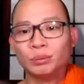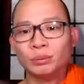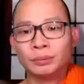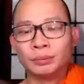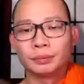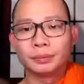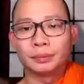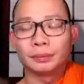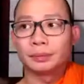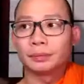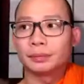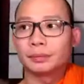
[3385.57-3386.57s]
and he
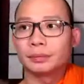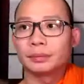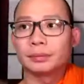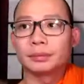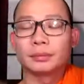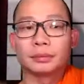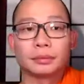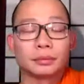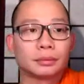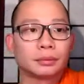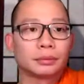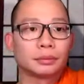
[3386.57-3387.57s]
started somewhere
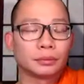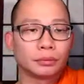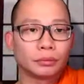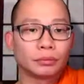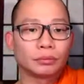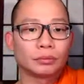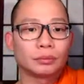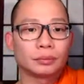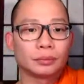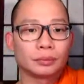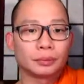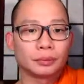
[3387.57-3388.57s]

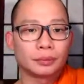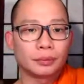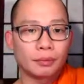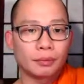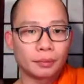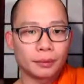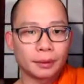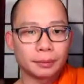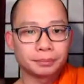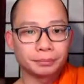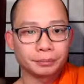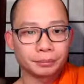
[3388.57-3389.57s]
for his
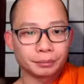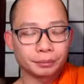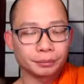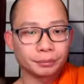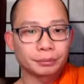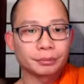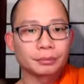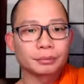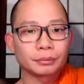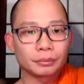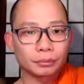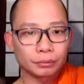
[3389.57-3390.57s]
community.
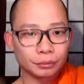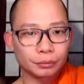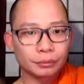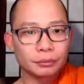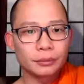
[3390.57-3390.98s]
And